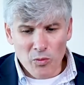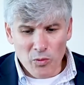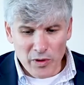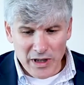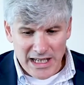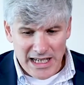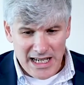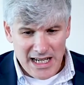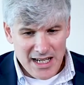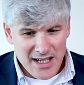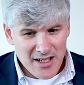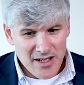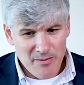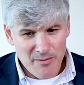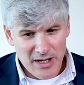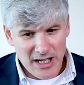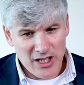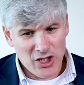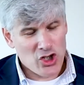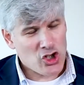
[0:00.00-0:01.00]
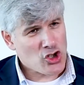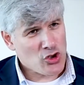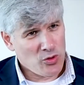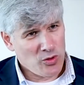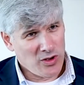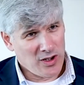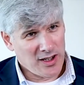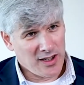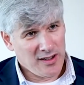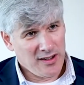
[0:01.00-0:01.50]
We need to make
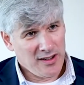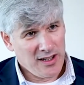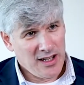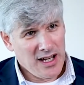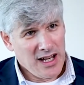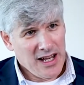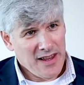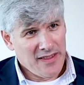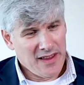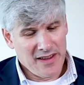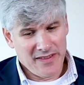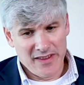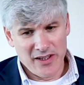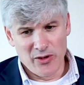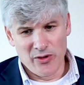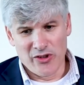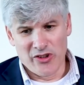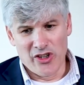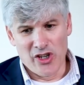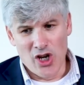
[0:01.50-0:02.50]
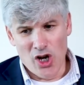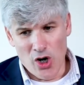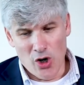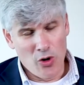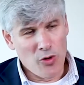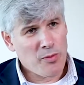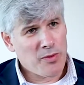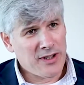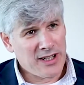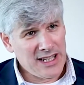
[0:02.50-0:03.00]
sure that there is an
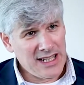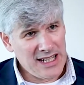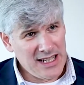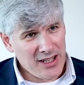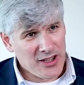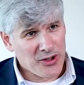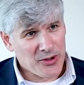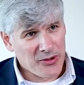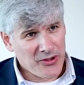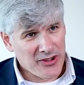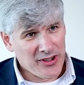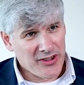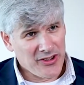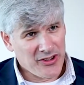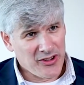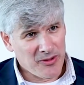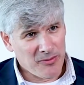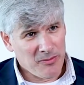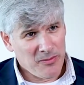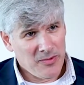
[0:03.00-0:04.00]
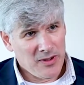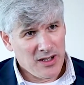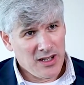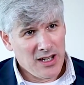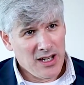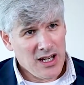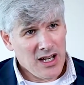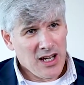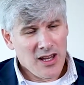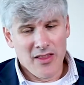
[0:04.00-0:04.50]
open ecosystem
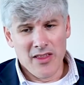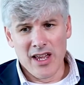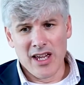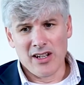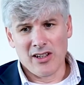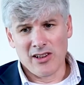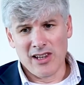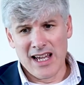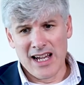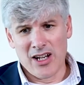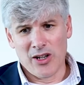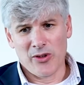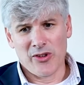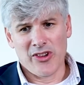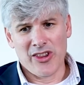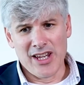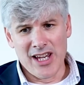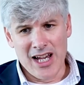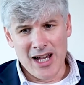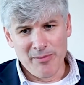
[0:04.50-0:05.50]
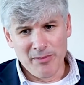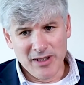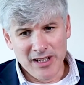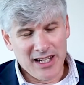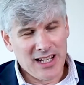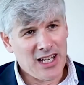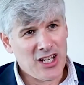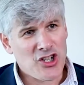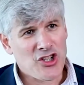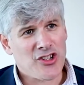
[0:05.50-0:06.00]
that allows the
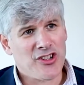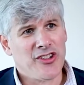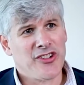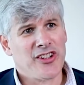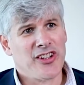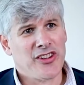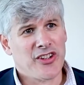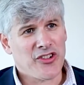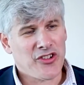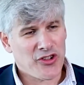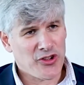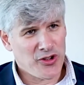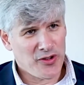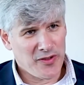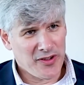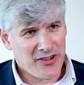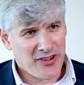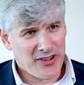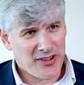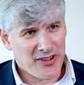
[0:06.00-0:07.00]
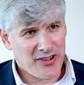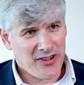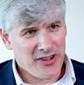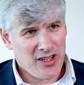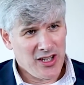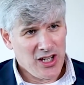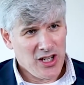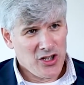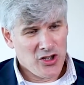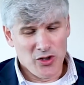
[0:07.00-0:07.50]
applications and the services
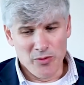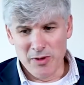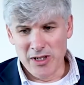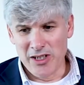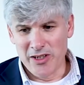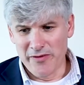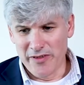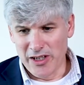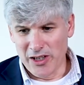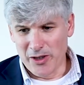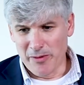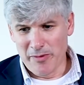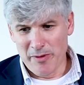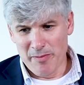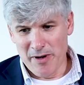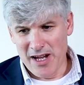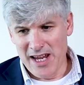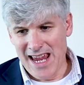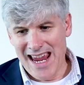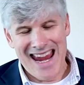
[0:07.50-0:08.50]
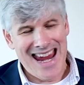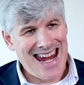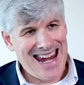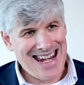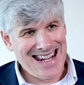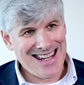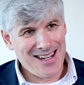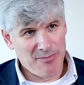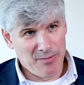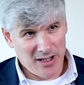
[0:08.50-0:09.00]
to be developed by
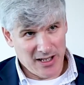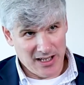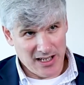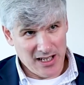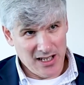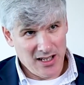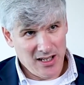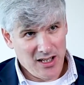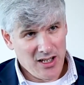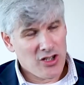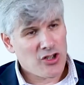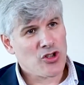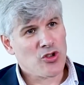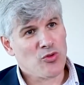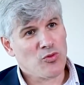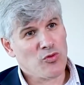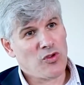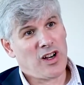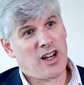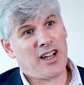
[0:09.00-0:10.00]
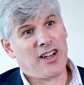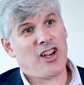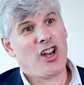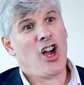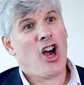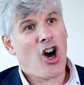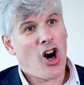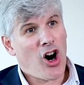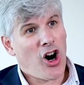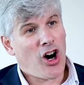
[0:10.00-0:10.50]
anybody to run
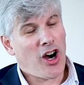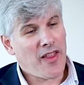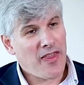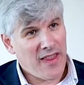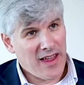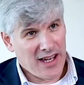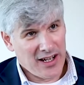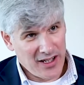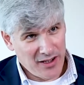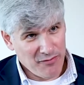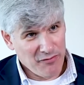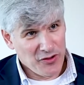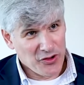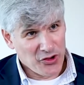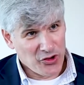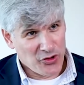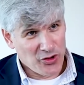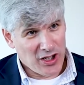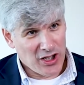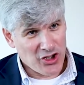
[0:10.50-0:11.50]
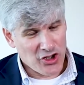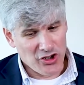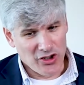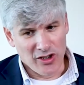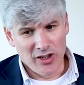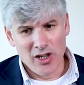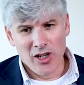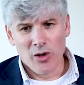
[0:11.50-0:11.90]
on that infrastructure